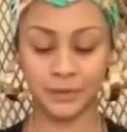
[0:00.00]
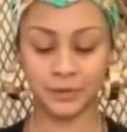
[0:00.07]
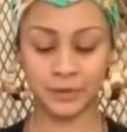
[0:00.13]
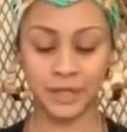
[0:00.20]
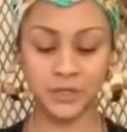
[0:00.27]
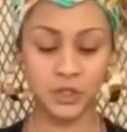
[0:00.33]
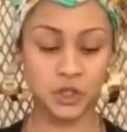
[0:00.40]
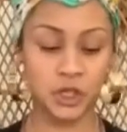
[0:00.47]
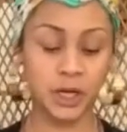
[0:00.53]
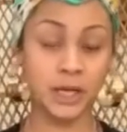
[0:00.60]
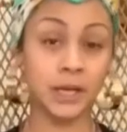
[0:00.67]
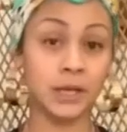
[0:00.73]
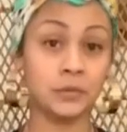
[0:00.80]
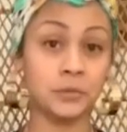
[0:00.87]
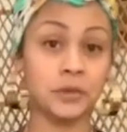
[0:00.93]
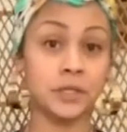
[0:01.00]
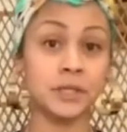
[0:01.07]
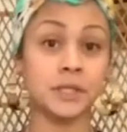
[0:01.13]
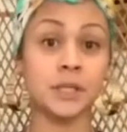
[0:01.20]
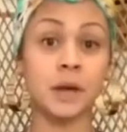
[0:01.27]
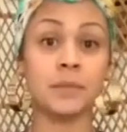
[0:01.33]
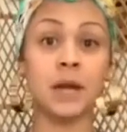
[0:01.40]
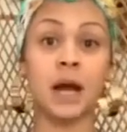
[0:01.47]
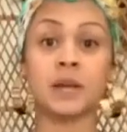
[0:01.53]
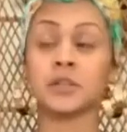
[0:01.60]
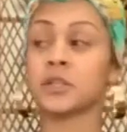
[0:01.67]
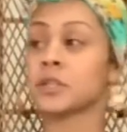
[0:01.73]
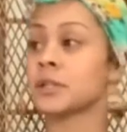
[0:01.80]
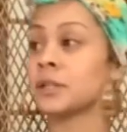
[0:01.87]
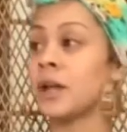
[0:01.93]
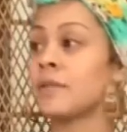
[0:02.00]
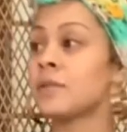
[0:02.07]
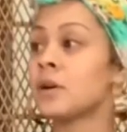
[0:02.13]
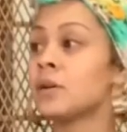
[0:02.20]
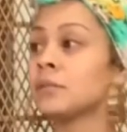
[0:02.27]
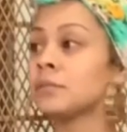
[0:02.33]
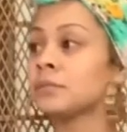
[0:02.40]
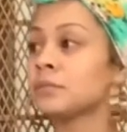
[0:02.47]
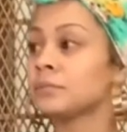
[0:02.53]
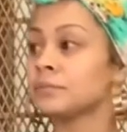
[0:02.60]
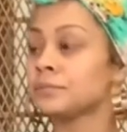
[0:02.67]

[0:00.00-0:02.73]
Let's check in with the subconscious level.